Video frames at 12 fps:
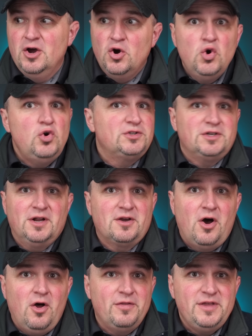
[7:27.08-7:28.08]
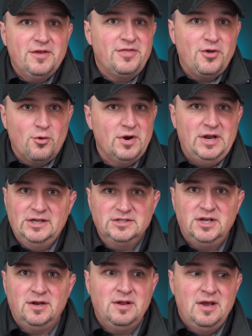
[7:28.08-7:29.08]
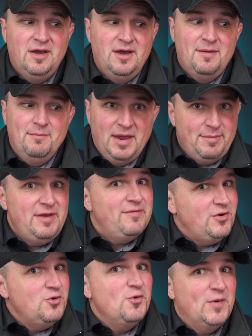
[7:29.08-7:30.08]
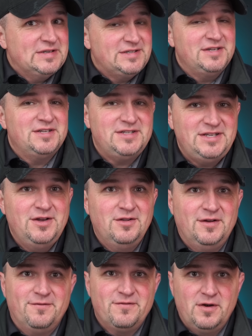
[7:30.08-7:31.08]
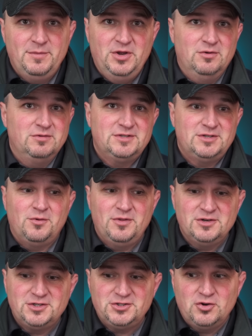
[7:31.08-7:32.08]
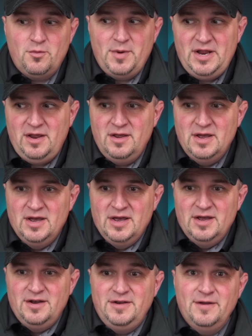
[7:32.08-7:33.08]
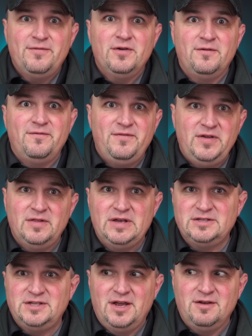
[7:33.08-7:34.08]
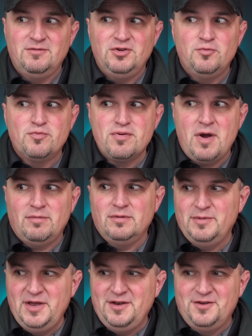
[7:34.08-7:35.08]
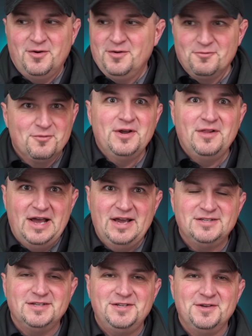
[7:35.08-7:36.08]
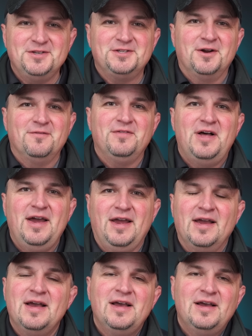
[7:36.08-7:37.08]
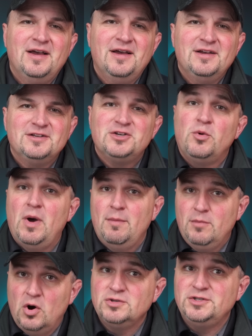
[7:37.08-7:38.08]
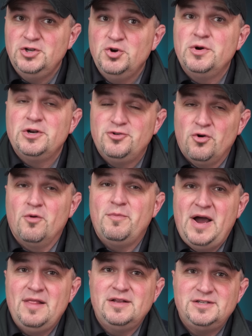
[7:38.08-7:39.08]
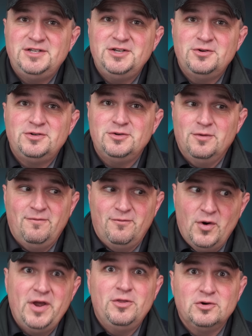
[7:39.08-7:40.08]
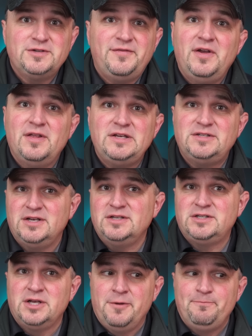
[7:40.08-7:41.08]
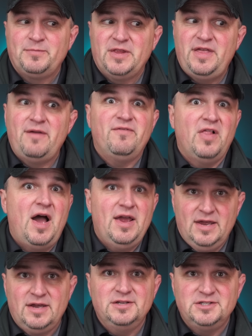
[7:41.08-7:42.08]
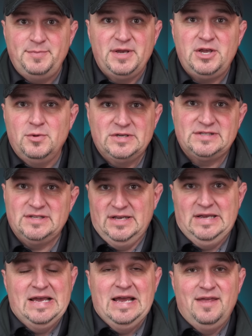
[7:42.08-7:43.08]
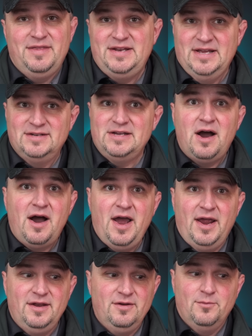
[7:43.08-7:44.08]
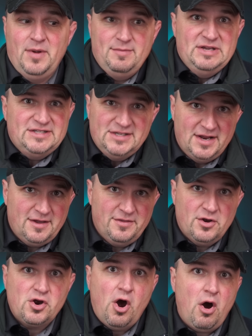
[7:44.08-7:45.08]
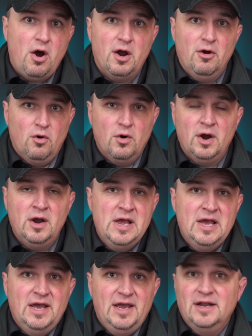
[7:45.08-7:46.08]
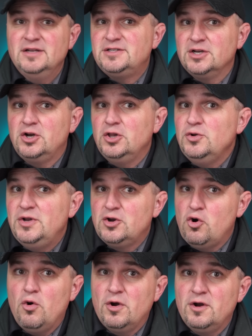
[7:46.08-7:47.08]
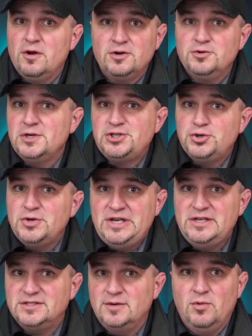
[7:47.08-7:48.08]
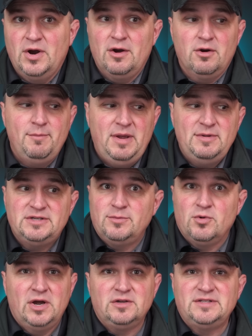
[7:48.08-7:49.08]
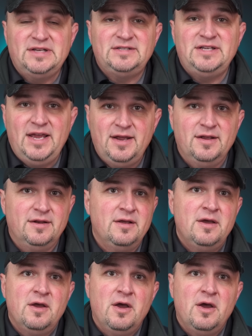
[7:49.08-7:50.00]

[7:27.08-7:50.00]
who's gonna call the authorities, and maybe even who wants to steal it from you. So there's so many different feelings that you probably don't realize until you start flying. So what most newer drone pilots do to avoid those feelings is they fly inconspicuously. They tend to hide, you know, maybe sitting in their car or in a secluded corner under a tree somewhere or maybe somewhere else that's hidden